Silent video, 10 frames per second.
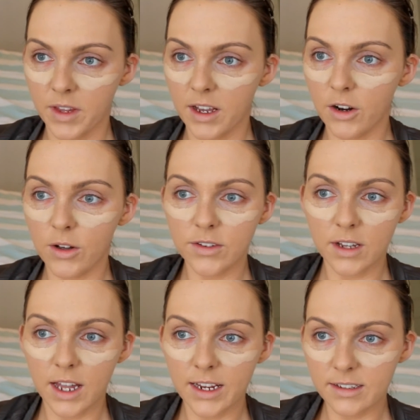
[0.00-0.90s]
I'd
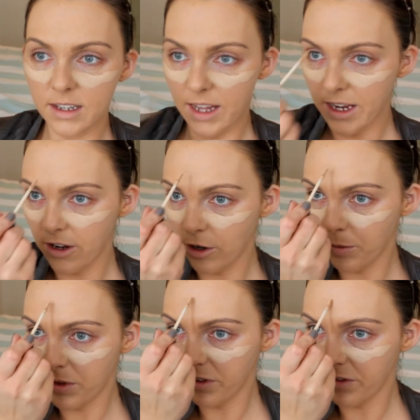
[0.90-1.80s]
also like to lighten
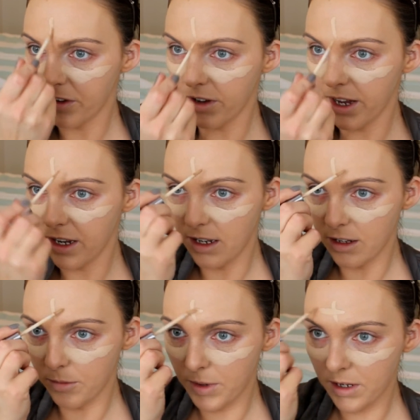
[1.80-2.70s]
up the forehead a
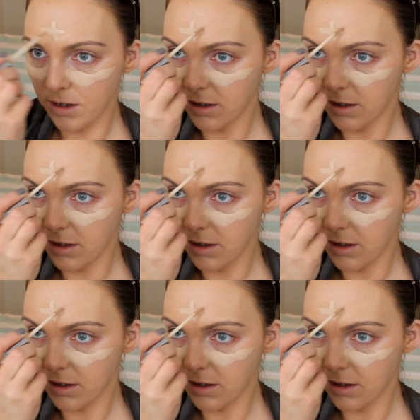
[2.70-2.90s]
little bit